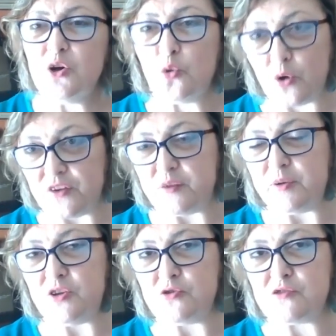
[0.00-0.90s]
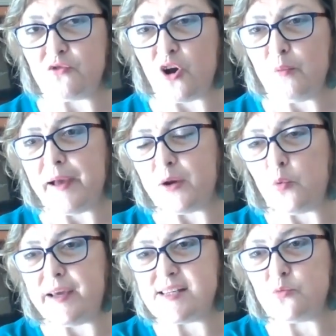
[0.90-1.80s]
where they've been used from, and
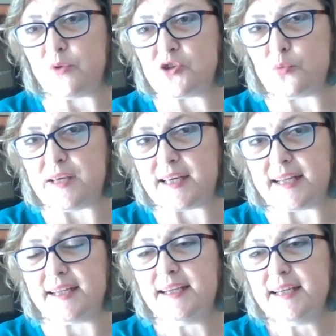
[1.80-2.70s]
ways in which we can